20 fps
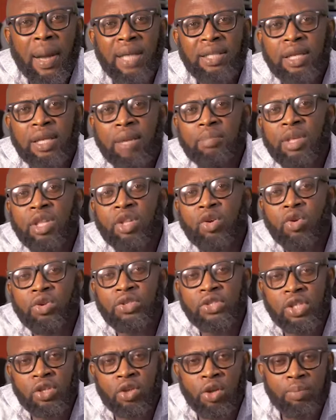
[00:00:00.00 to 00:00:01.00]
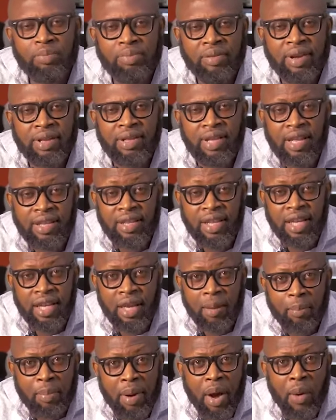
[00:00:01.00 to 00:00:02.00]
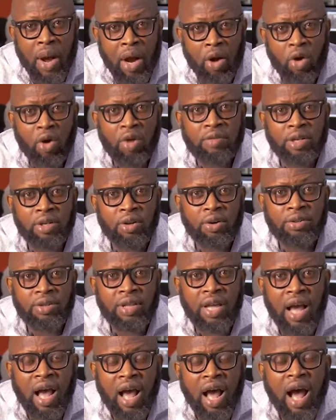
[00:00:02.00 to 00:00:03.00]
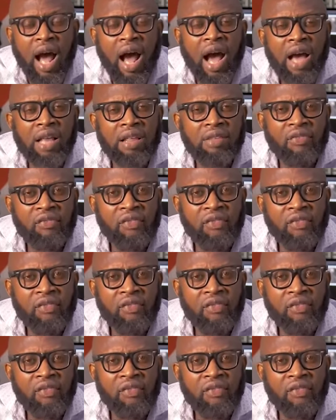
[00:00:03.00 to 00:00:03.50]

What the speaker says: Pantami's continued presence in the power corridors has